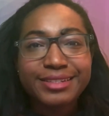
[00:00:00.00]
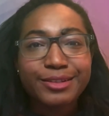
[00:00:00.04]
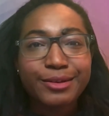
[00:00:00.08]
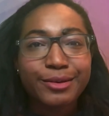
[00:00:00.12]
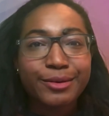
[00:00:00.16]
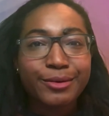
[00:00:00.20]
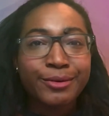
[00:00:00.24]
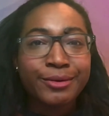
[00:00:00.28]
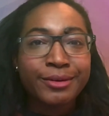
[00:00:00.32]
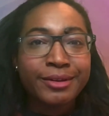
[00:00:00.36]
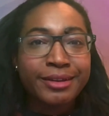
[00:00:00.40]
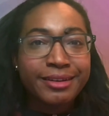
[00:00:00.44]

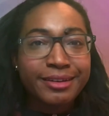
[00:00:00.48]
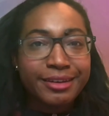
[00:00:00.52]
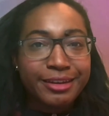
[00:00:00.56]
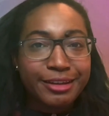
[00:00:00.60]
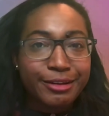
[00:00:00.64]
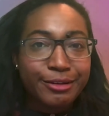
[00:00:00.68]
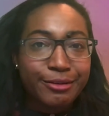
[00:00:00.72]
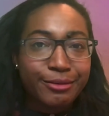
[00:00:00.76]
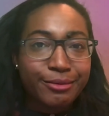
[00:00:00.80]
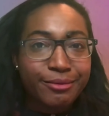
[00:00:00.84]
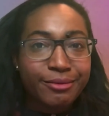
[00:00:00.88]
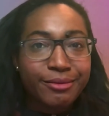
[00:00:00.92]
So,
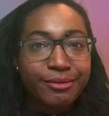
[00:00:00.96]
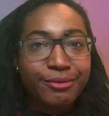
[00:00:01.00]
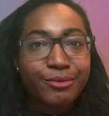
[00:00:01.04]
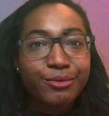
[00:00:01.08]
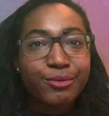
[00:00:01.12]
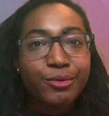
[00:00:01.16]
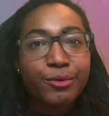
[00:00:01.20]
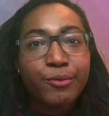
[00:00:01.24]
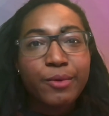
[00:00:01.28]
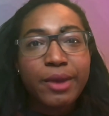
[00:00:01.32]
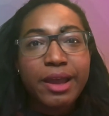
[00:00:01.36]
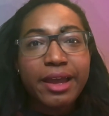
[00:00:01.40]

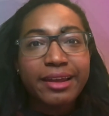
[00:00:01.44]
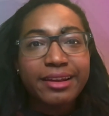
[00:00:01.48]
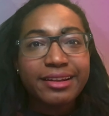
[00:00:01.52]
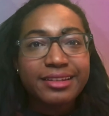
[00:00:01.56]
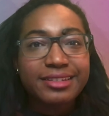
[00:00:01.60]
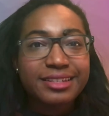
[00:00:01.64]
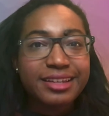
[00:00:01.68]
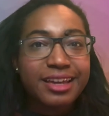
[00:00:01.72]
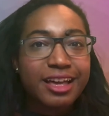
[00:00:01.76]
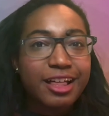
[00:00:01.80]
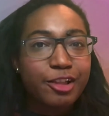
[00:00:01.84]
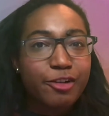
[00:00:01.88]
the red
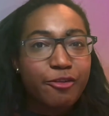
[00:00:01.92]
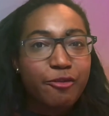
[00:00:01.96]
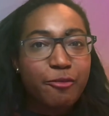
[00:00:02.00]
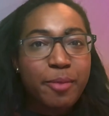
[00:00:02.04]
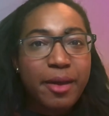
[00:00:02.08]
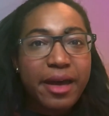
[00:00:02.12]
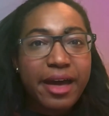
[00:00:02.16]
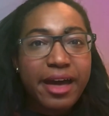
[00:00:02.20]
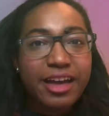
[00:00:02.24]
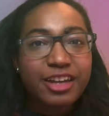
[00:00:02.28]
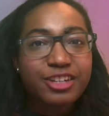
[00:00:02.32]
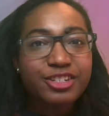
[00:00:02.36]
is a color of
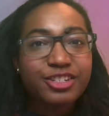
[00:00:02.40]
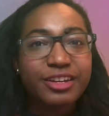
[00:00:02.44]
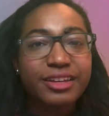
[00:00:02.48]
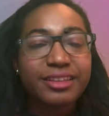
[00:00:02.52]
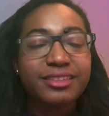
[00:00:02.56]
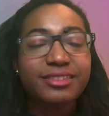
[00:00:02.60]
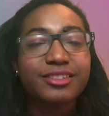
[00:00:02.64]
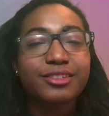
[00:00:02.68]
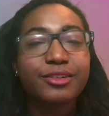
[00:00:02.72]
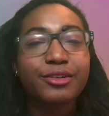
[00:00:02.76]
passion.